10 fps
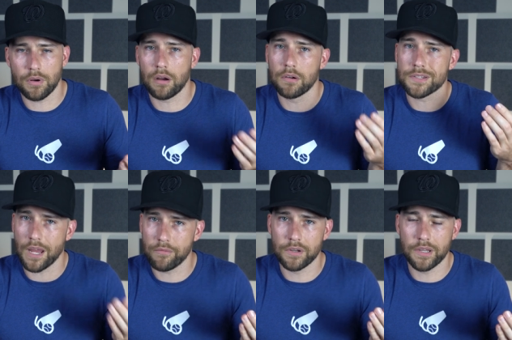progress
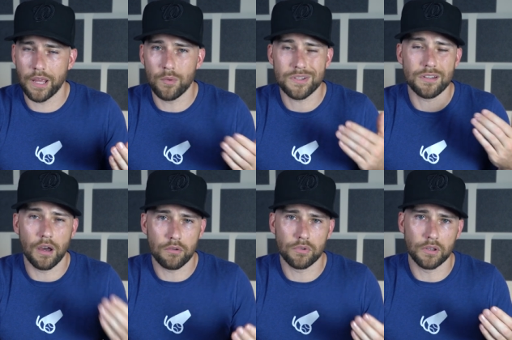every day, which is
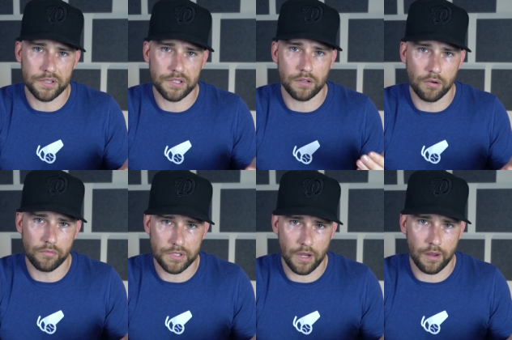unrealistic
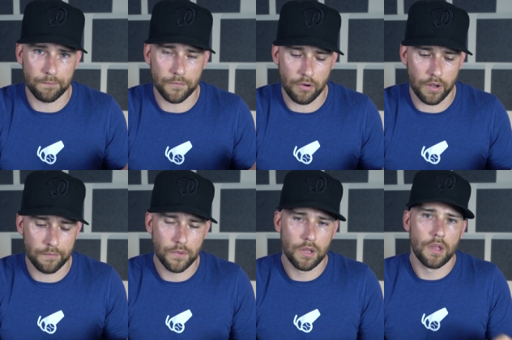over time. All right.